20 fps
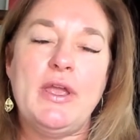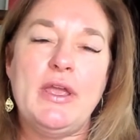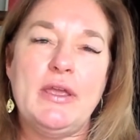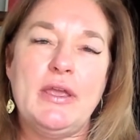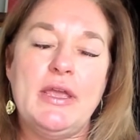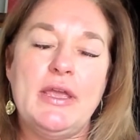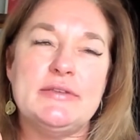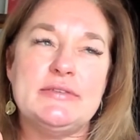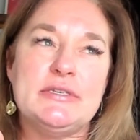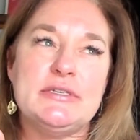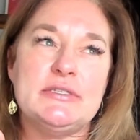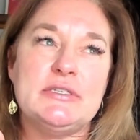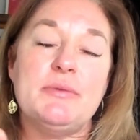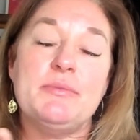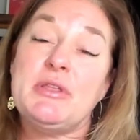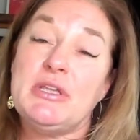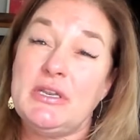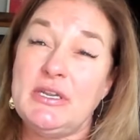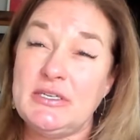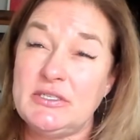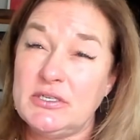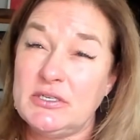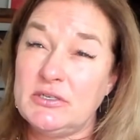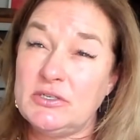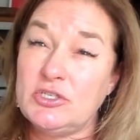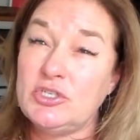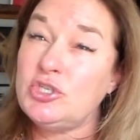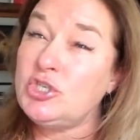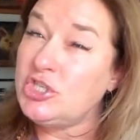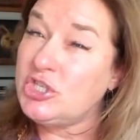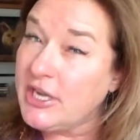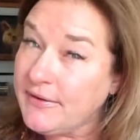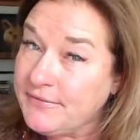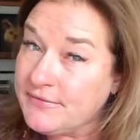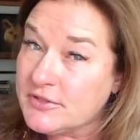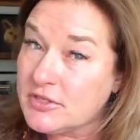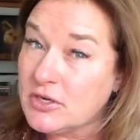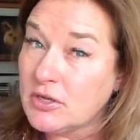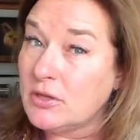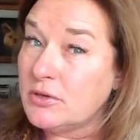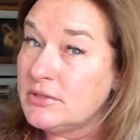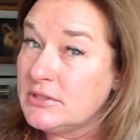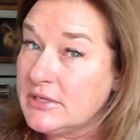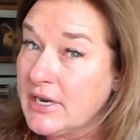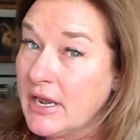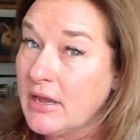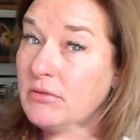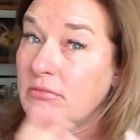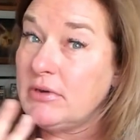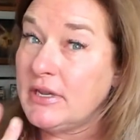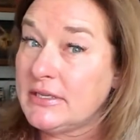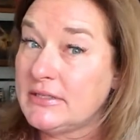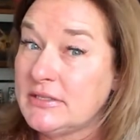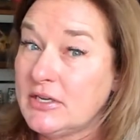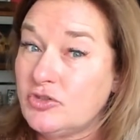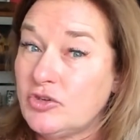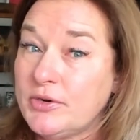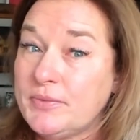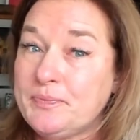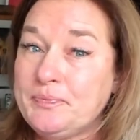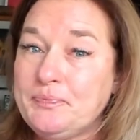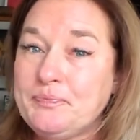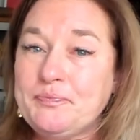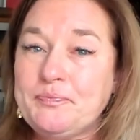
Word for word: is it something you need to shift, close down, etc.?